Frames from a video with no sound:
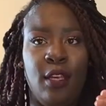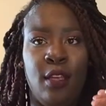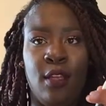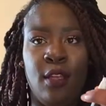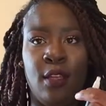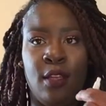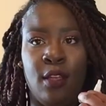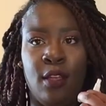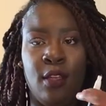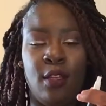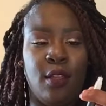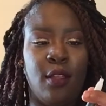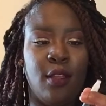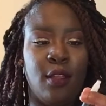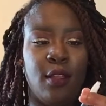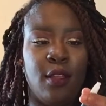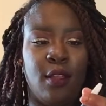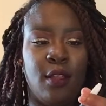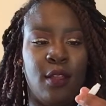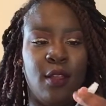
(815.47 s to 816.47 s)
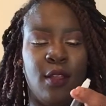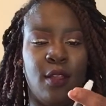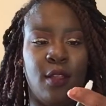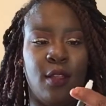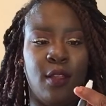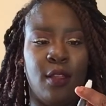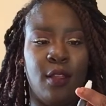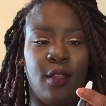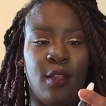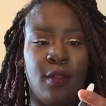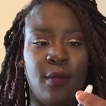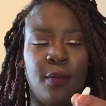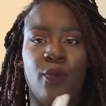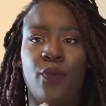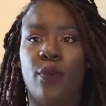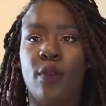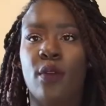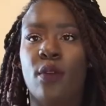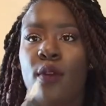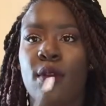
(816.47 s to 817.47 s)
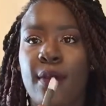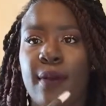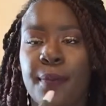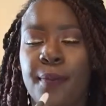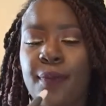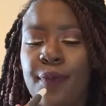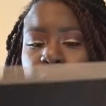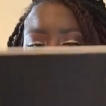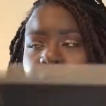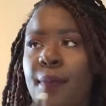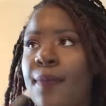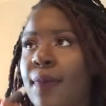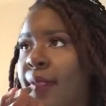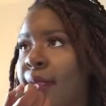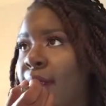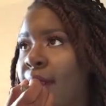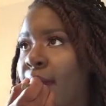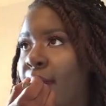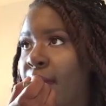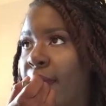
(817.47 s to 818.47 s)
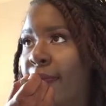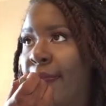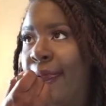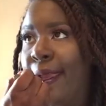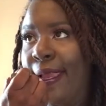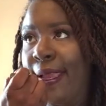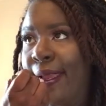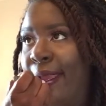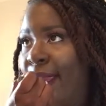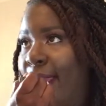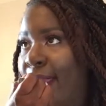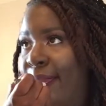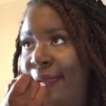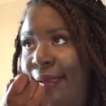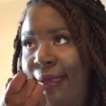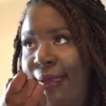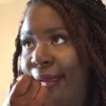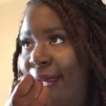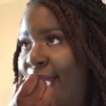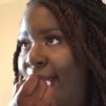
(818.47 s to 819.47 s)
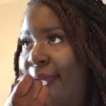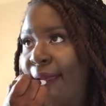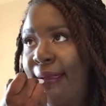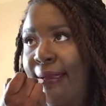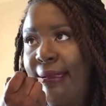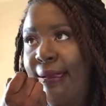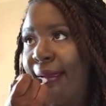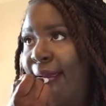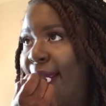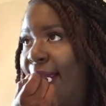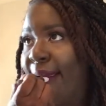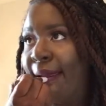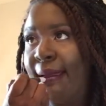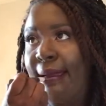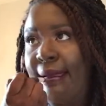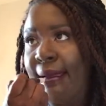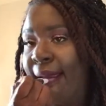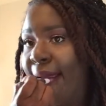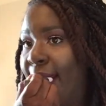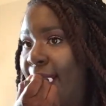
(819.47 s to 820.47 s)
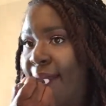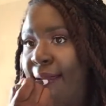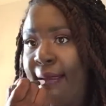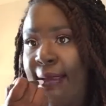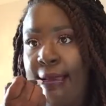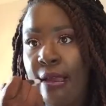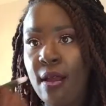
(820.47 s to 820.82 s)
This is like the perfect way to ombre your lips, and just to learn how to ombre your lips.